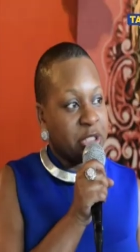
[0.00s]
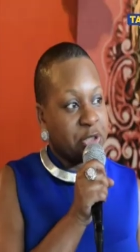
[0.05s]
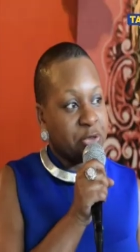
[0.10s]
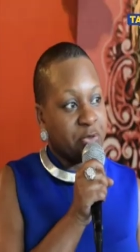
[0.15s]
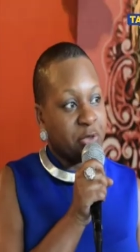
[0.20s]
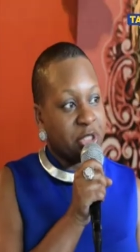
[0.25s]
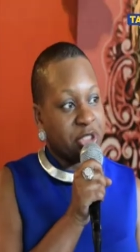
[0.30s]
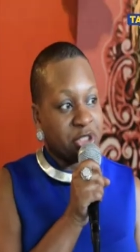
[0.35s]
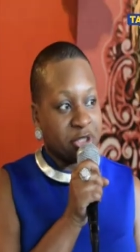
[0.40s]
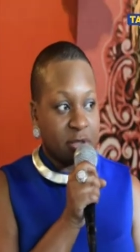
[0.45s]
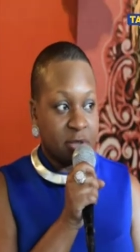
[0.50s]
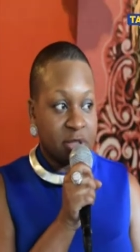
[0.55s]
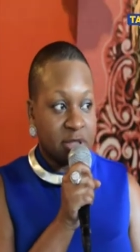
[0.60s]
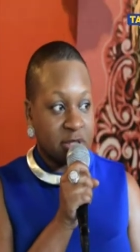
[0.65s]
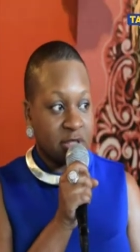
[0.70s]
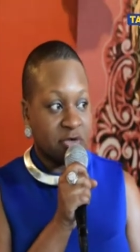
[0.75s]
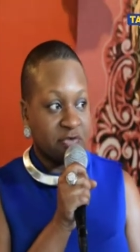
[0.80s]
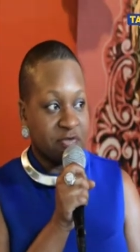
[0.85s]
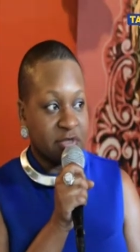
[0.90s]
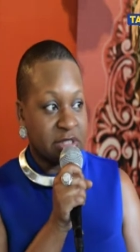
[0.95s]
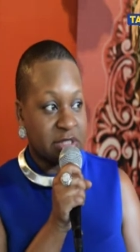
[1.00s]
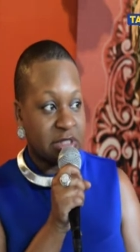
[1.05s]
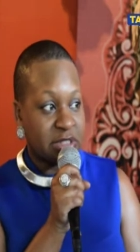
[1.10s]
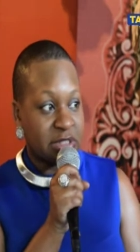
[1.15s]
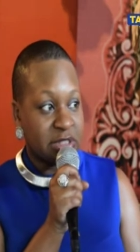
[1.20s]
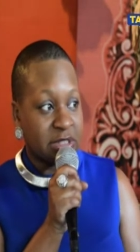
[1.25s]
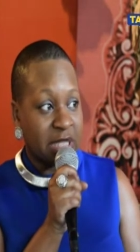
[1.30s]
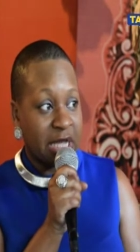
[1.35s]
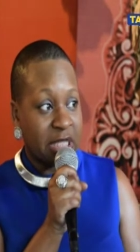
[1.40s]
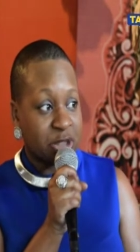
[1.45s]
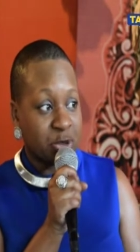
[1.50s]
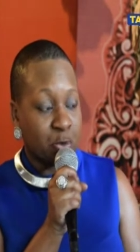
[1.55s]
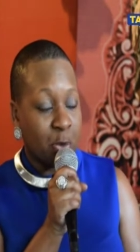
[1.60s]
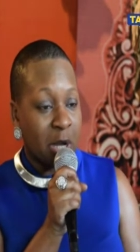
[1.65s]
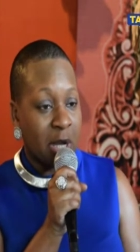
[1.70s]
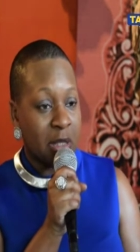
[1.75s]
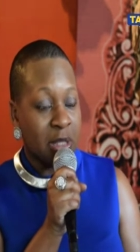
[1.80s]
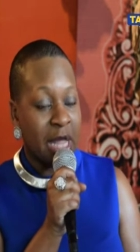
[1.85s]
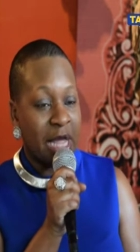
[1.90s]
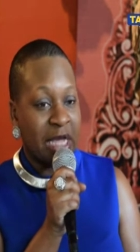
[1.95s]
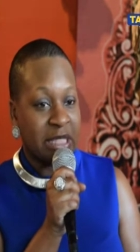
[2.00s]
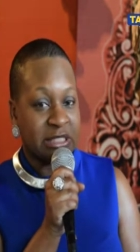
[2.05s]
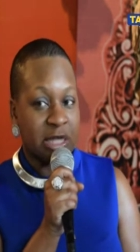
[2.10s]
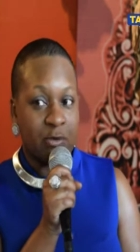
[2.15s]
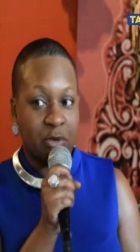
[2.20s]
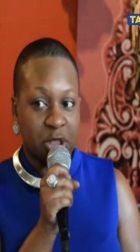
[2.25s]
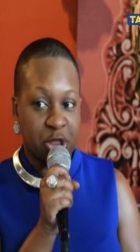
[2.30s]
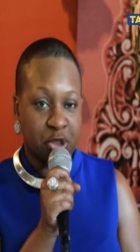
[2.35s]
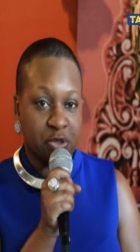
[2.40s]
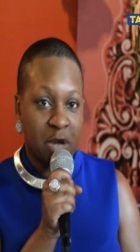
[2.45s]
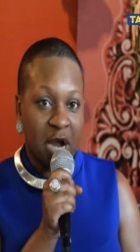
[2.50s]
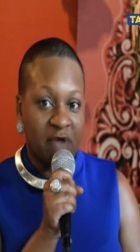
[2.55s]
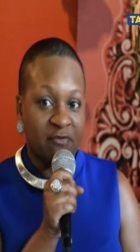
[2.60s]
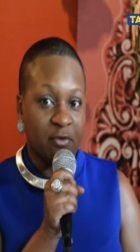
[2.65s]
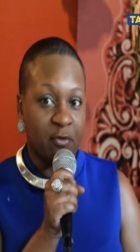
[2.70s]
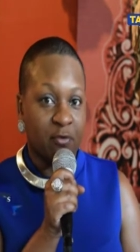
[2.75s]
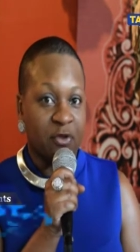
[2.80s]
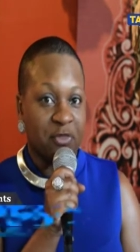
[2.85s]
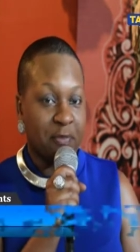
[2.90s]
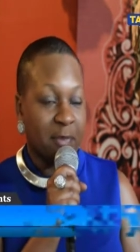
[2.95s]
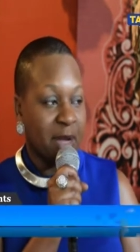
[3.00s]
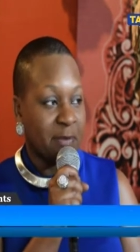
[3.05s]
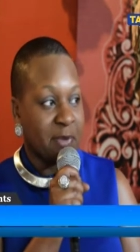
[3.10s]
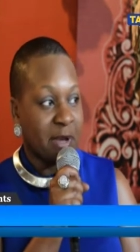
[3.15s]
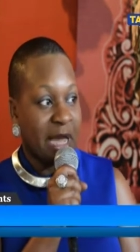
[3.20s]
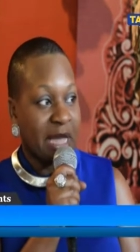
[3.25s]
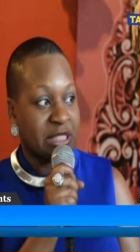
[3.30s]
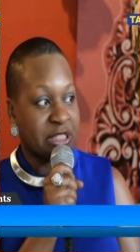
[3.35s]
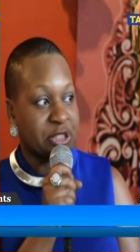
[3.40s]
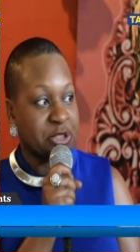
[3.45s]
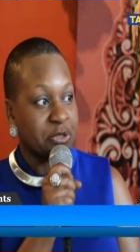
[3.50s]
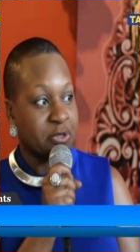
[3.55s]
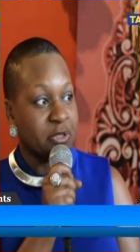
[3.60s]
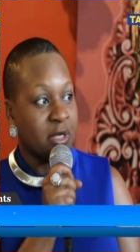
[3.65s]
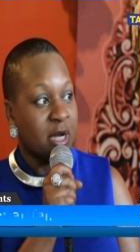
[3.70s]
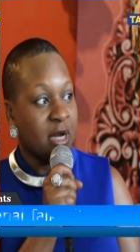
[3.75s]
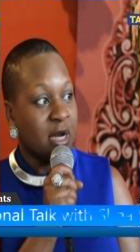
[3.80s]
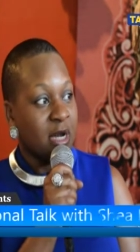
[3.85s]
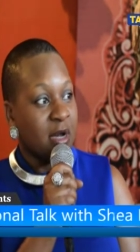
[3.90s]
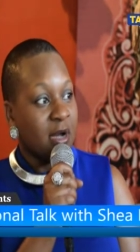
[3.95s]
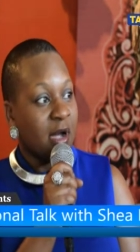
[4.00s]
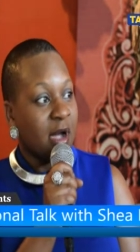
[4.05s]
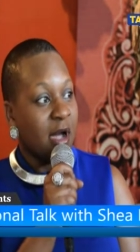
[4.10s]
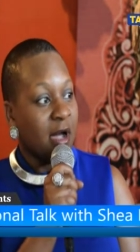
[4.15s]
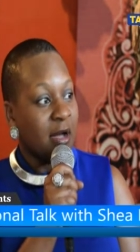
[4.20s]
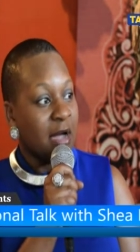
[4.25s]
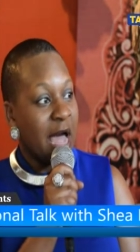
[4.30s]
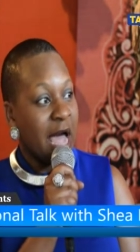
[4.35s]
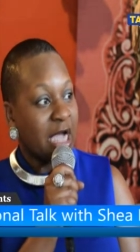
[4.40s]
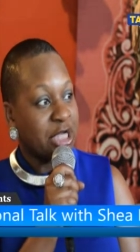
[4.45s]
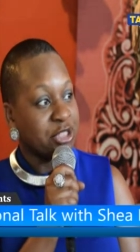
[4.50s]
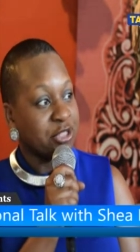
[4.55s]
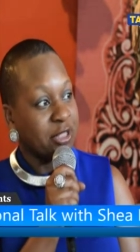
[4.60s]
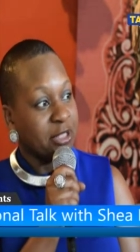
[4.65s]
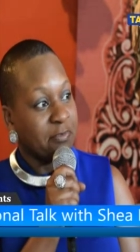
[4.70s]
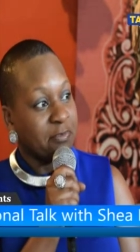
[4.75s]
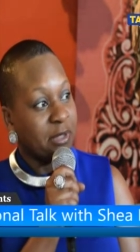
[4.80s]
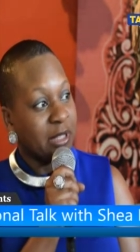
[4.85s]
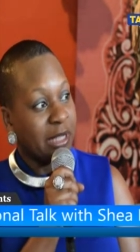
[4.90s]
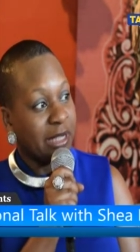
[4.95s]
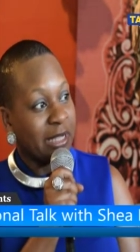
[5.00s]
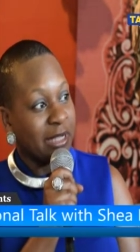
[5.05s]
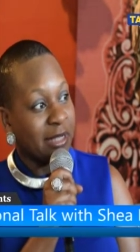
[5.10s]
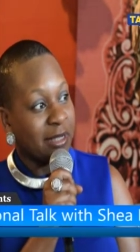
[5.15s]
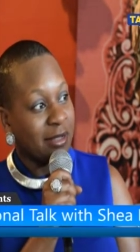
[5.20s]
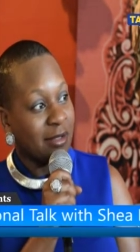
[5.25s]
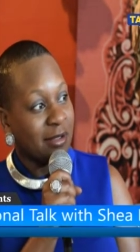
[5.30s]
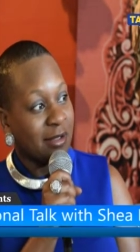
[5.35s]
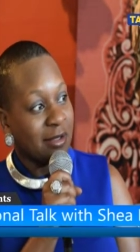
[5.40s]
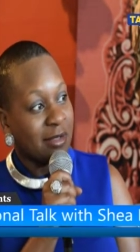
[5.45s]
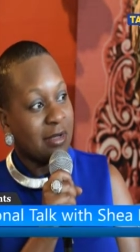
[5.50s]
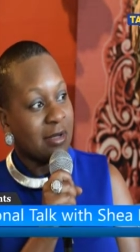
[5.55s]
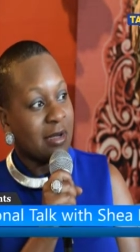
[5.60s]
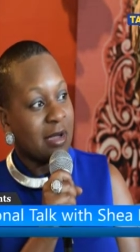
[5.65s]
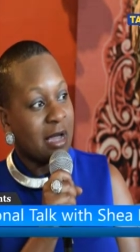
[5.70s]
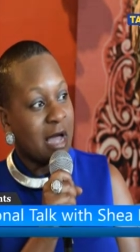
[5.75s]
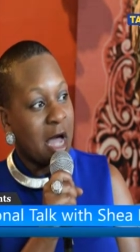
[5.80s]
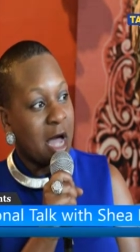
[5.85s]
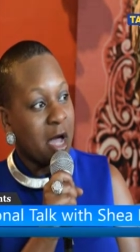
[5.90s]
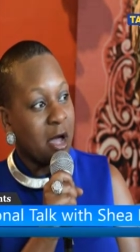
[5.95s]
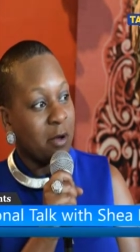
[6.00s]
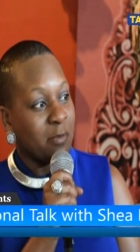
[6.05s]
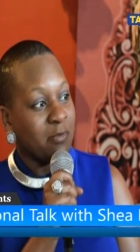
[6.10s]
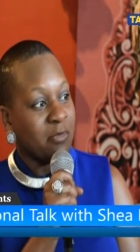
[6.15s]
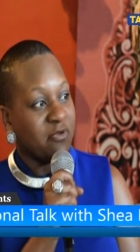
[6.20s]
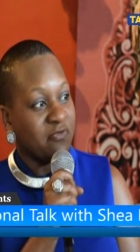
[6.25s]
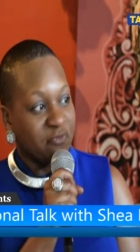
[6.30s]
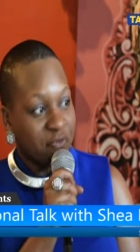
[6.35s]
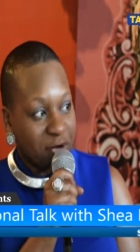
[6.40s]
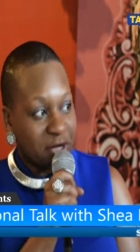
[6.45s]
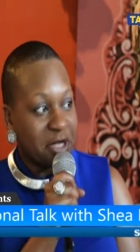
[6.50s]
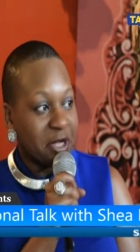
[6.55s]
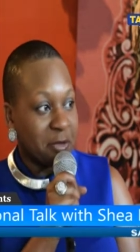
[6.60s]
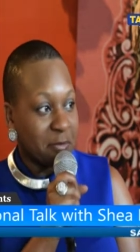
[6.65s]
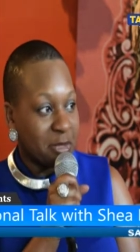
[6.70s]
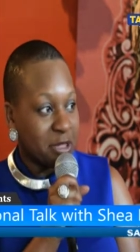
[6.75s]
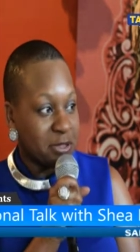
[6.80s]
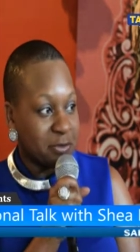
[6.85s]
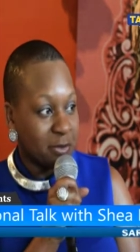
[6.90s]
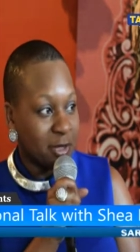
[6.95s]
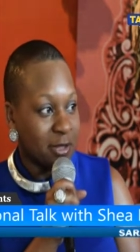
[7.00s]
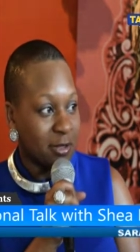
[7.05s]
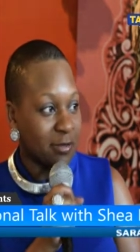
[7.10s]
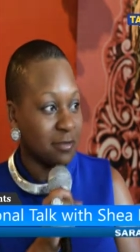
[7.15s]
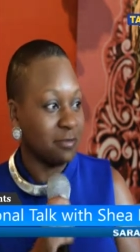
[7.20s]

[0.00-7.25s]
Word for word: doing church services as well as I would travel with my pastor, uh, actually playing um, for him as well.